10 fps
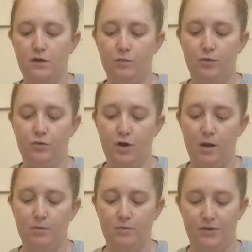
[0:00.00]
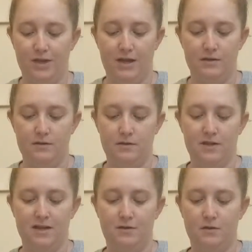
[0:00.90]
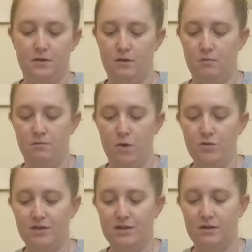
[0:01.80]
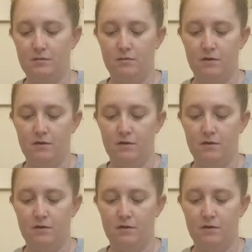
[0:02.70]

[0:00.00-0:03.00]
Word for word: The problem with that is, is that most